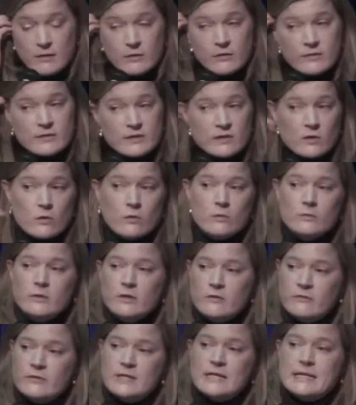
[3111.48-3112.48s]
zone
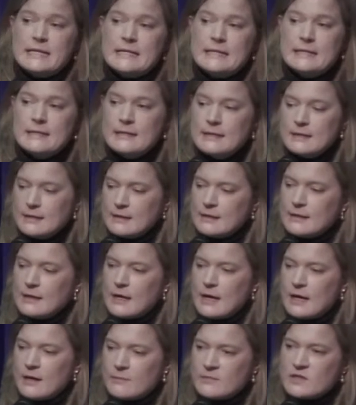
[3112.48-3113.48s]
of need.
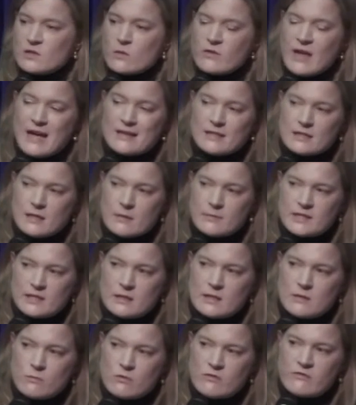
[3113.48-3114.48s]
So that
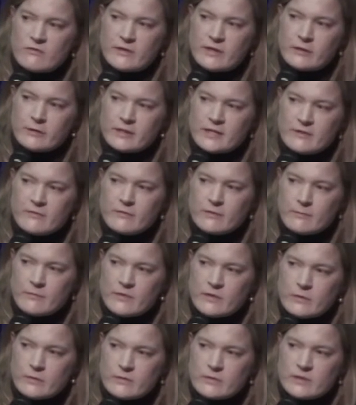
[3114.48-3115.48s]
subsidy will vary from
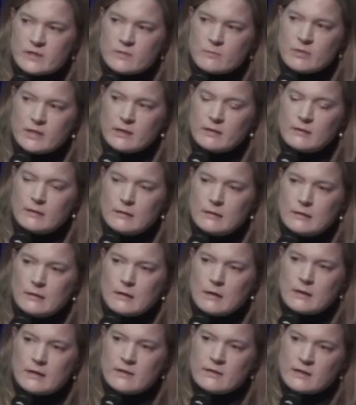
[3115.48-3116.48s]
those, but
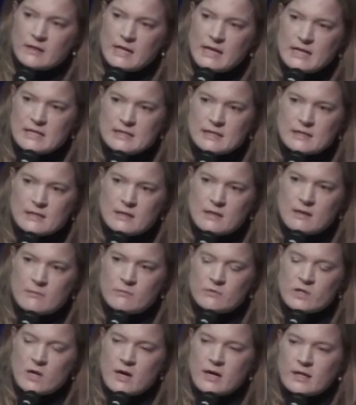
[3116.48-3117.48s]
in the case that I'm
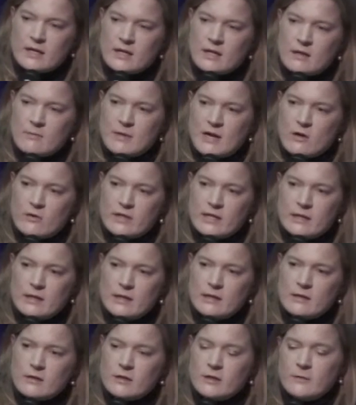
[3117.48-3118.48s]
talking about
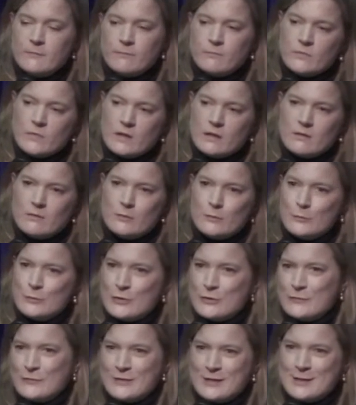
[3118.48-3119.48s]
here,
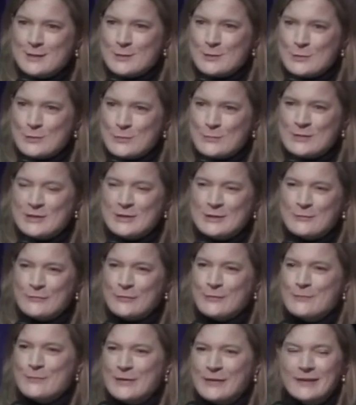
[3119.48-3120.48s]
well, it's a little bit
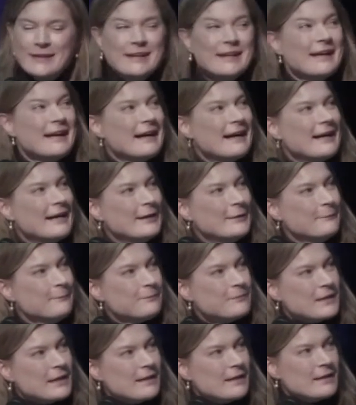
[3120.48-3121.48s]
different, but
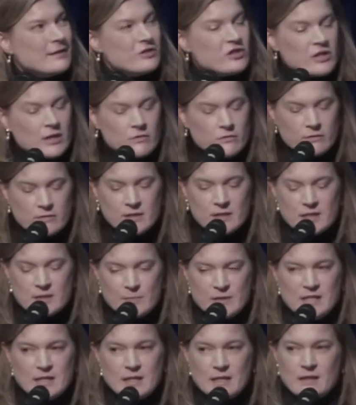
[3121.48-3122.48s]
generally
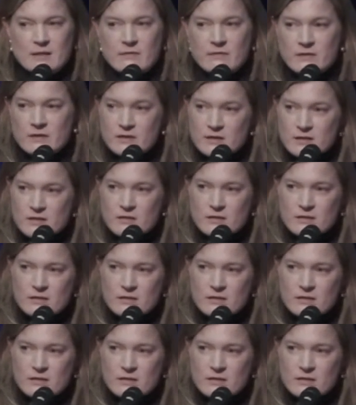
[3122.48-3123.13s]
speaking, in this